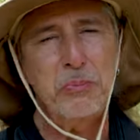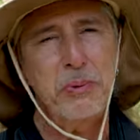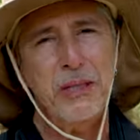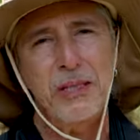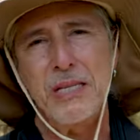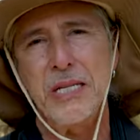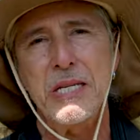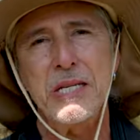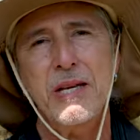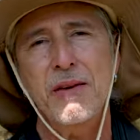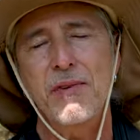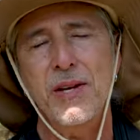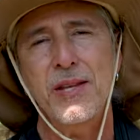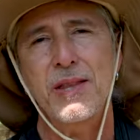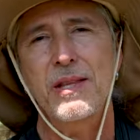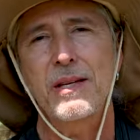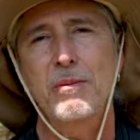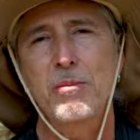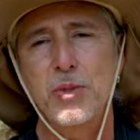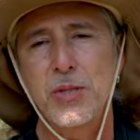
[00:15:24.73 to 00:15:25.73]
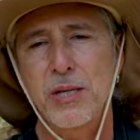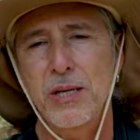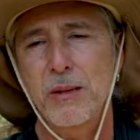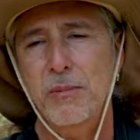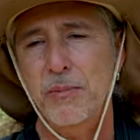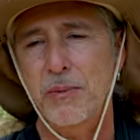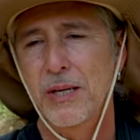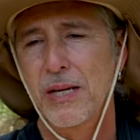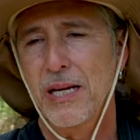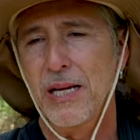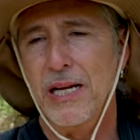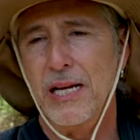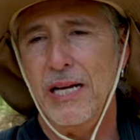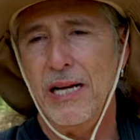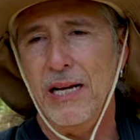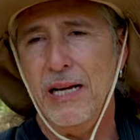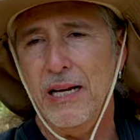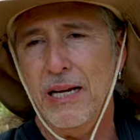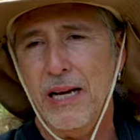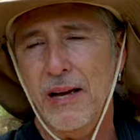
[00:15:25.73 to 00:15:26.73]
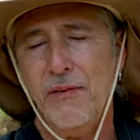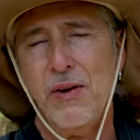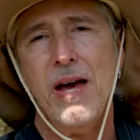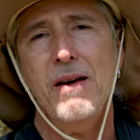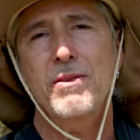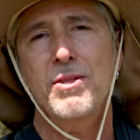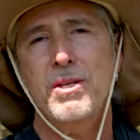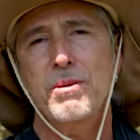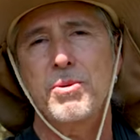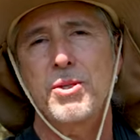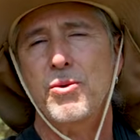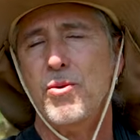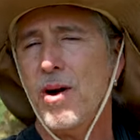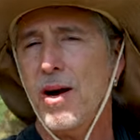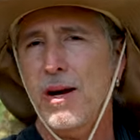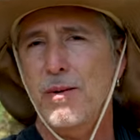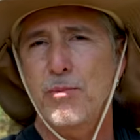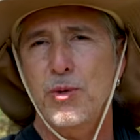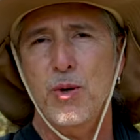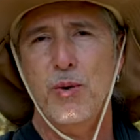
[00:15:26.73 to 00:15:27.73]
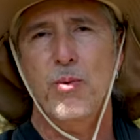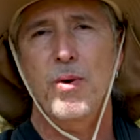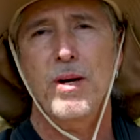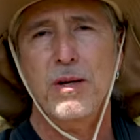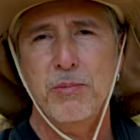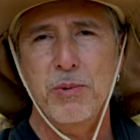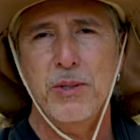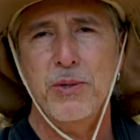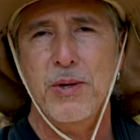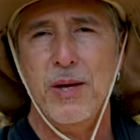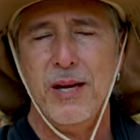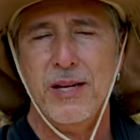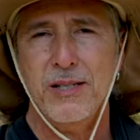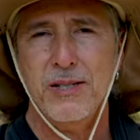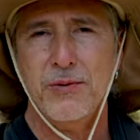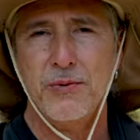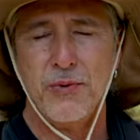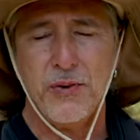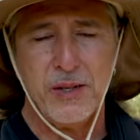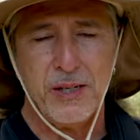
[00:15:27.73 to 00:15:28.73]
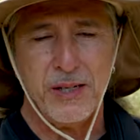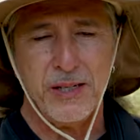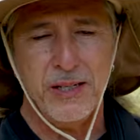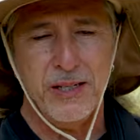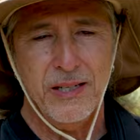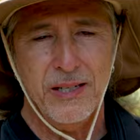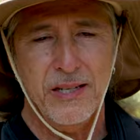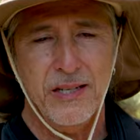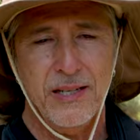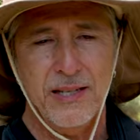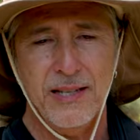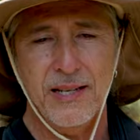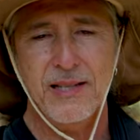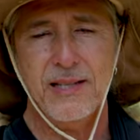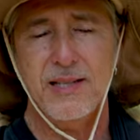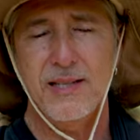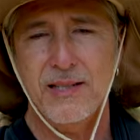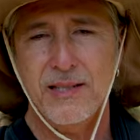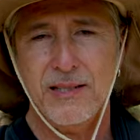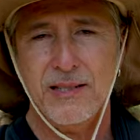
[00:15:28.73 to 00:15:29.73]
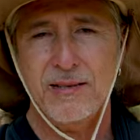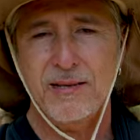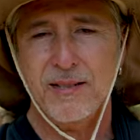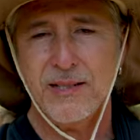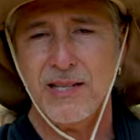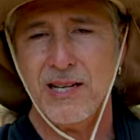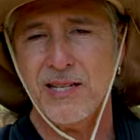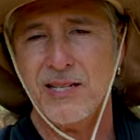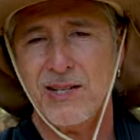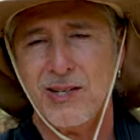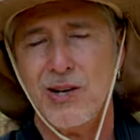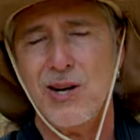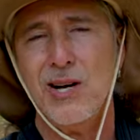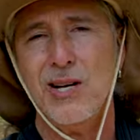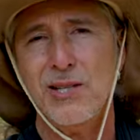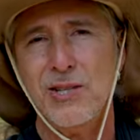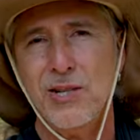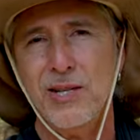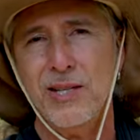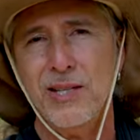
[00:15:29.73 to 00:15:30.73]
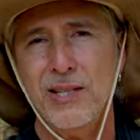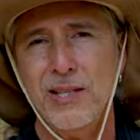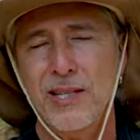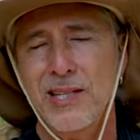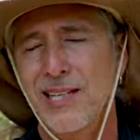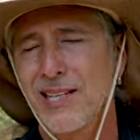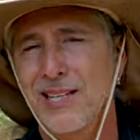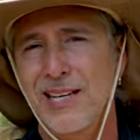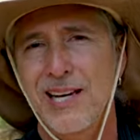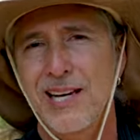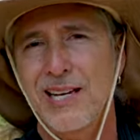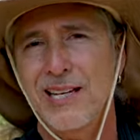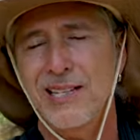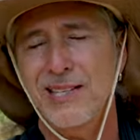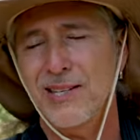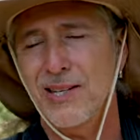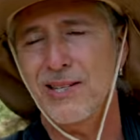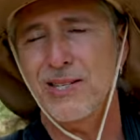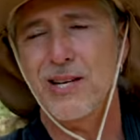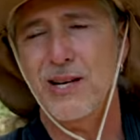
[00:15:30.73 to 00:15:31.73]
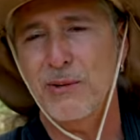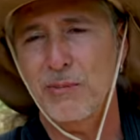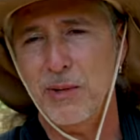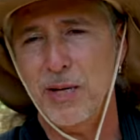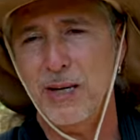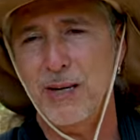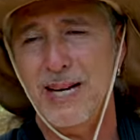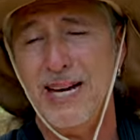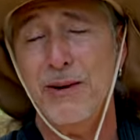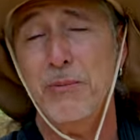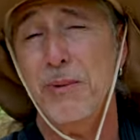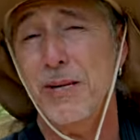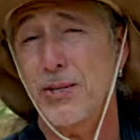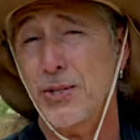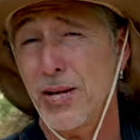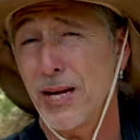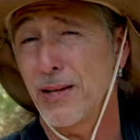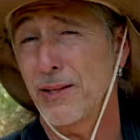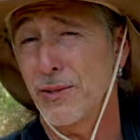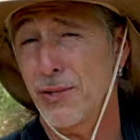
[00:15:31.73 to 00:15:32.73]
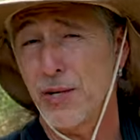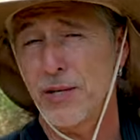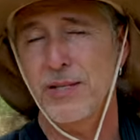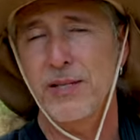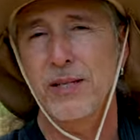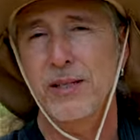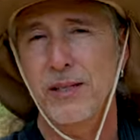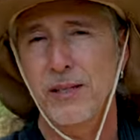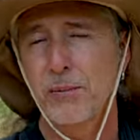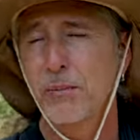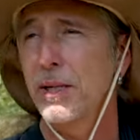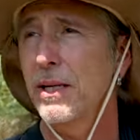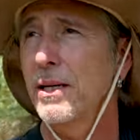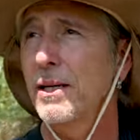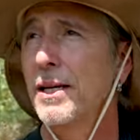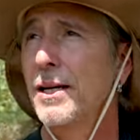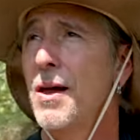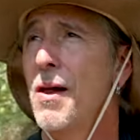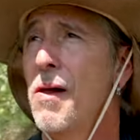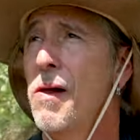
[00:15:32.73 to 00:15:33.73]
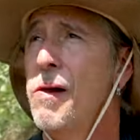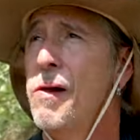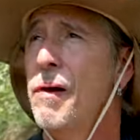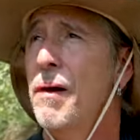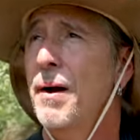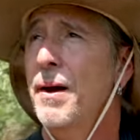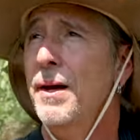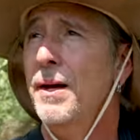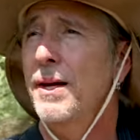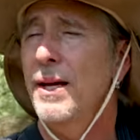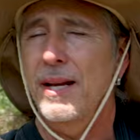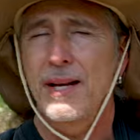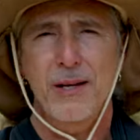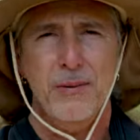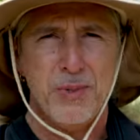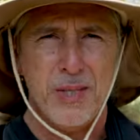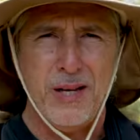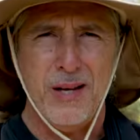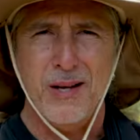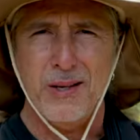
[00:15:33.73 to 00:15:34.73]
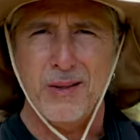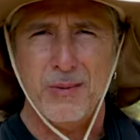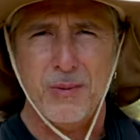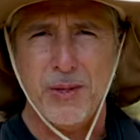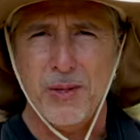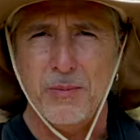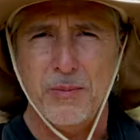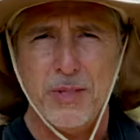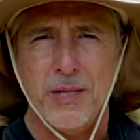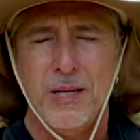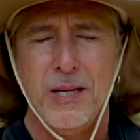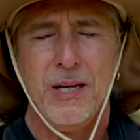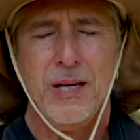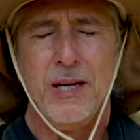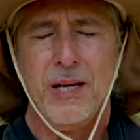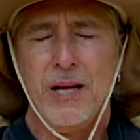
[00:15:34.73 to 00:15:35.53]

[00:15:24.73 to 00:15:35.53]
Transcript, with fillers: Please give it a thumbs up. If you haven't subscribed, you're welcome to do that. It's free. Doesn't doesn't cost you anything and it does help my, out my channel just a little bit. It helps the algorithms.